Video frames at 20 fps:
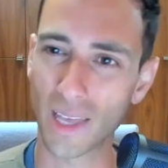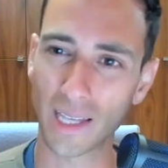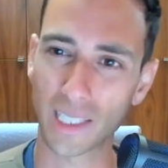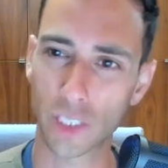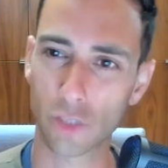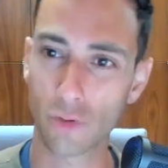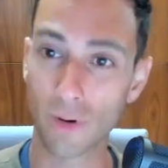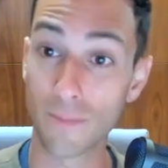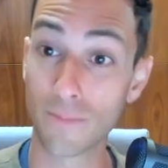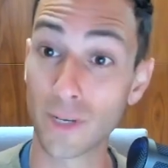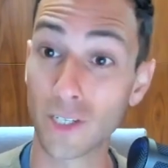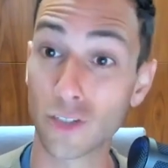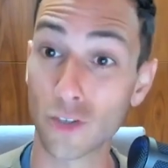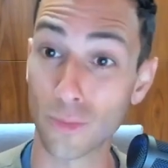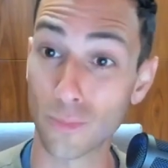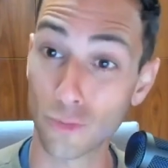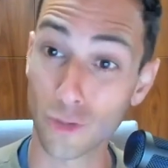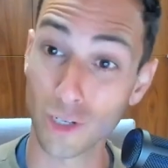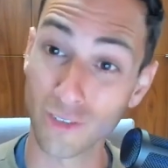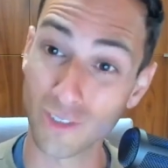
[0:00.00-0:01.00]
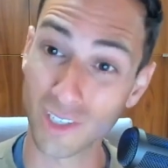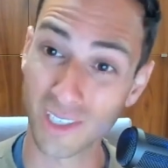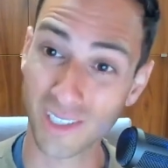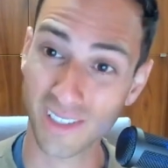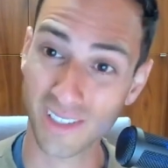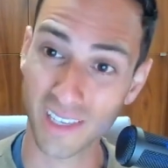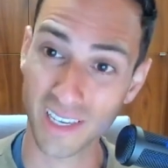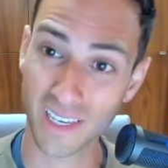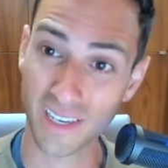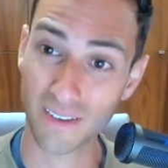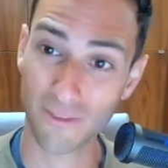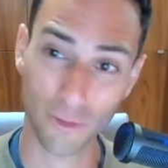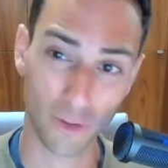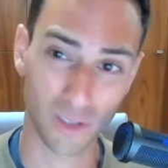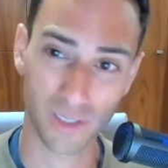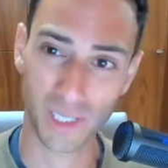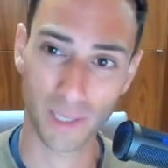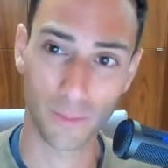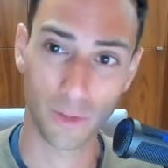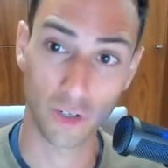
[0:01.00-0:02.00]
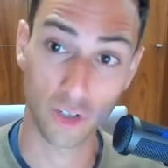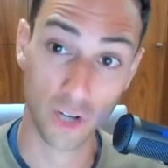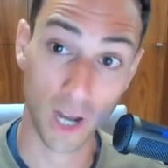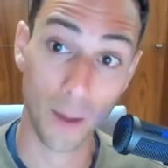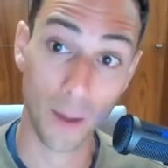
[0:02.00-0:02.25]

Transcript: that screen printer previously for a similar